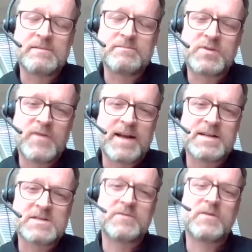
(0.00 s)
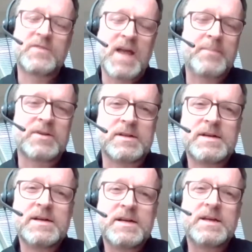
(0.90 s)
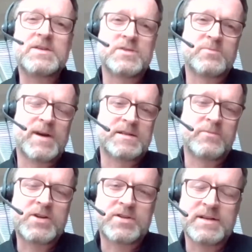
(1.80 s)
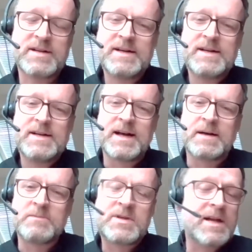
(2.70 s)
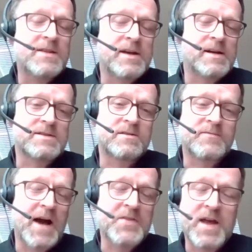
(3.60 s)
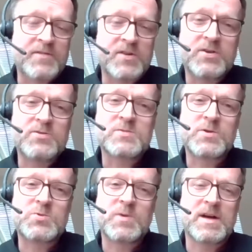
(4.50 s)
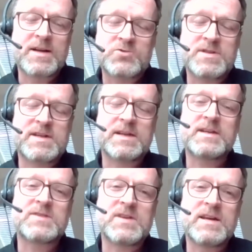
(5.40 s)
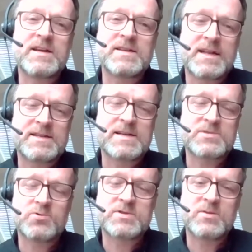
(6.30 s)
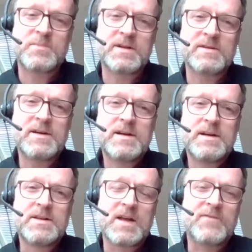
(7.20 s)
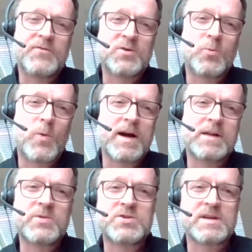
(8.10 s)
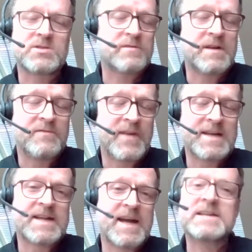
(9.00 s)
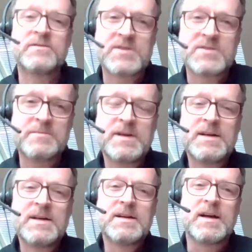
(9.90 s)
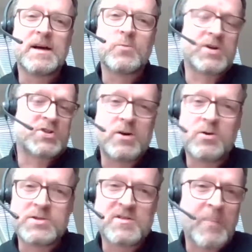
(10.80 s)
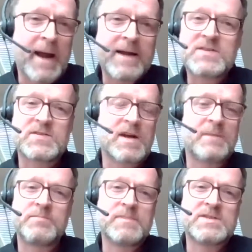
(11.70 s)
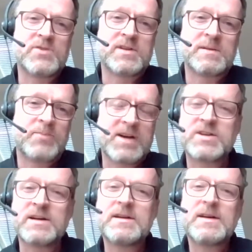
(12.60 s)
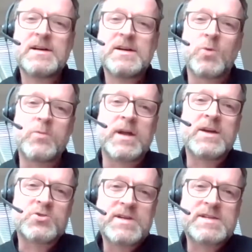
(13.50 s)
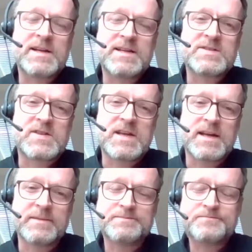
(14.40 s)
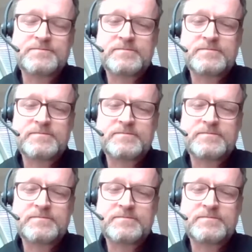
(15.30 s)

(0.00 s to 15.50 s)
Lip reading: providers of capital into the right direction. Clearly, there are sort of other avenues which we are increasingly seeing, and that has also been there for a while, which are sort of investor activism, where shareholders of banks are exerting pressure, where we are increasingly seeing